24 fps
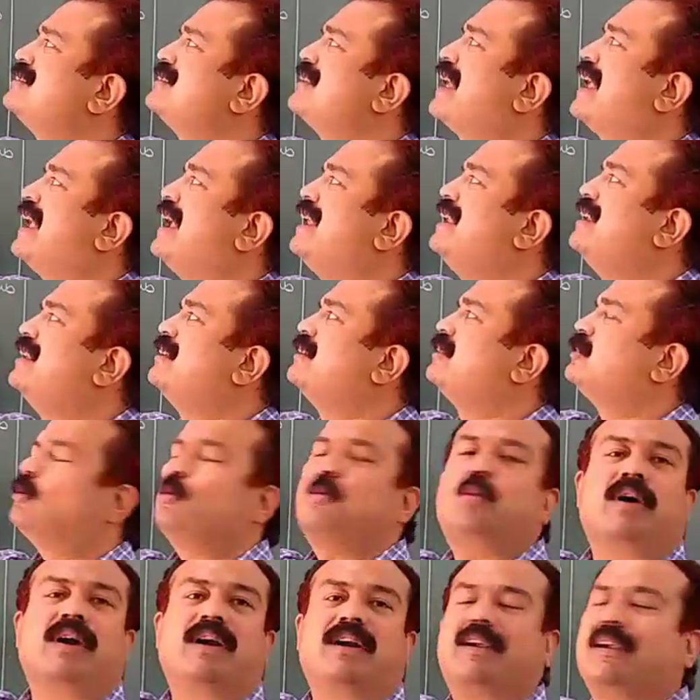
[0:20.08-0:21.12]
scalar
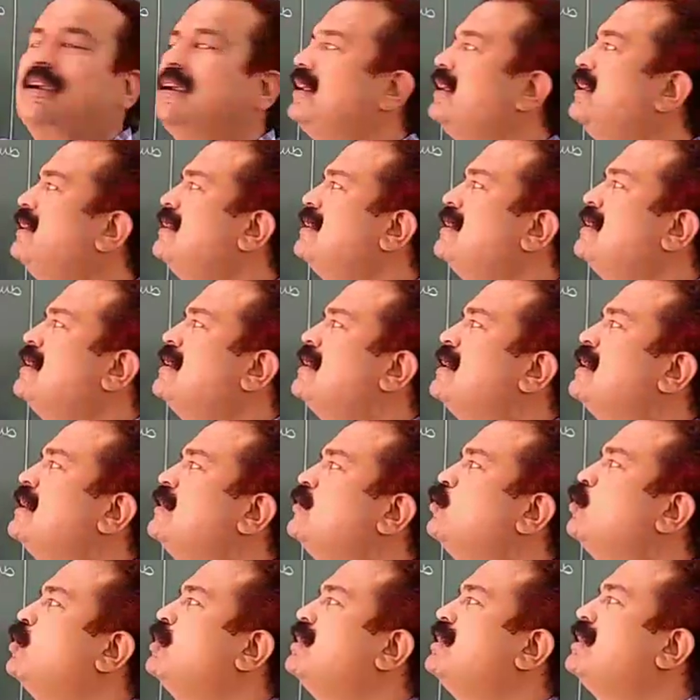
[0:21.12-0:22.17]
quantity
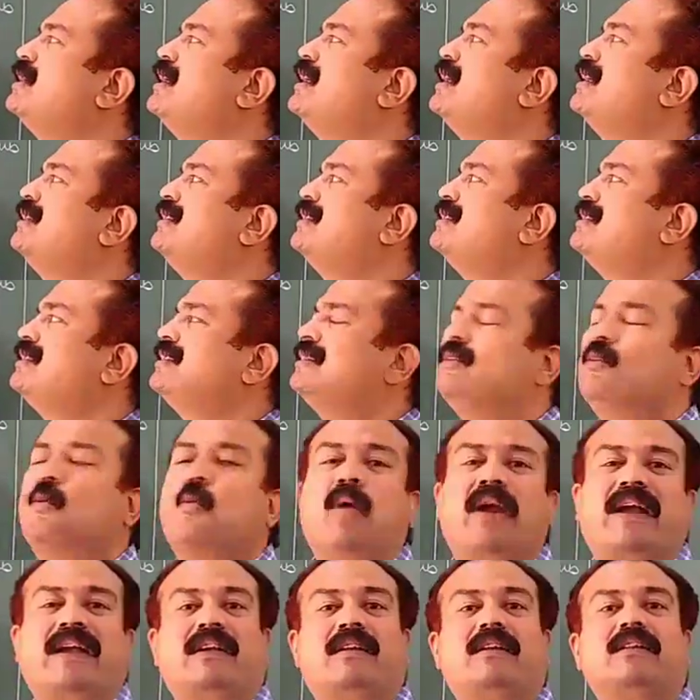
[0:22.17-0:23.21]
and what are
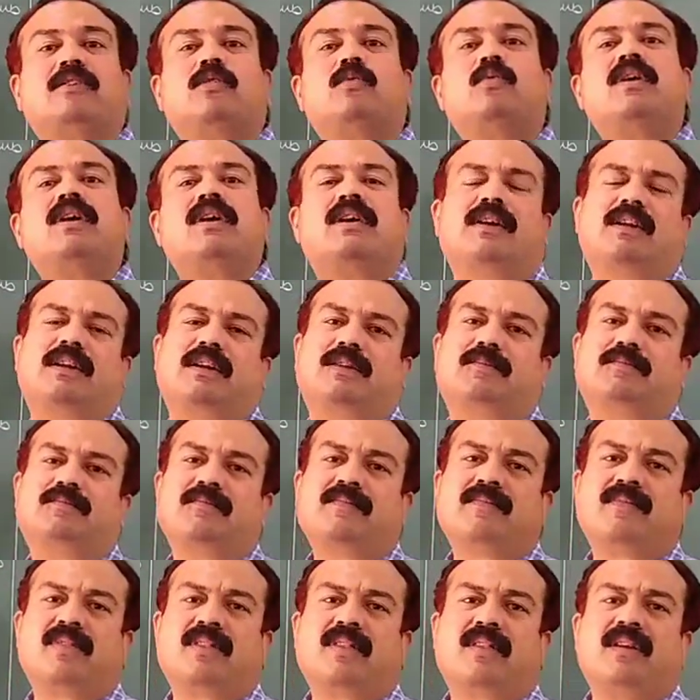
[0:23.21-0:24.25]
vector quantity.
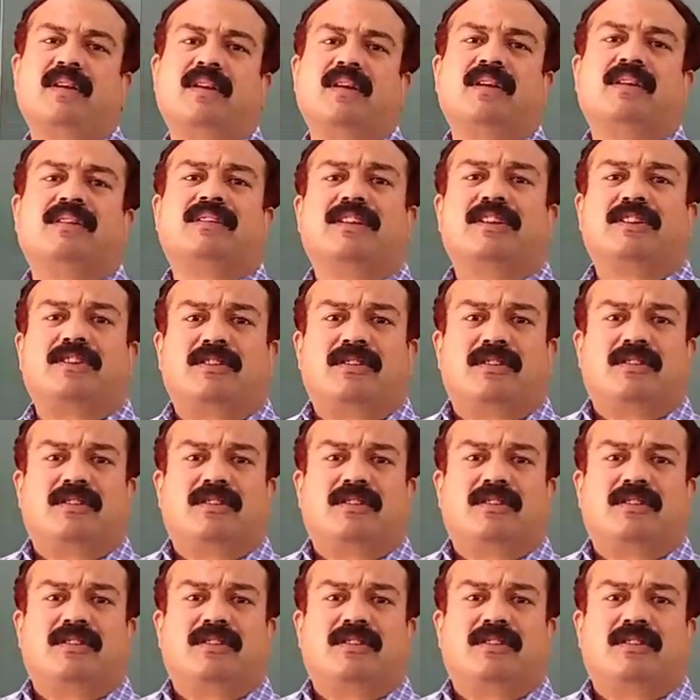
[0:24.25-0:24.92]
The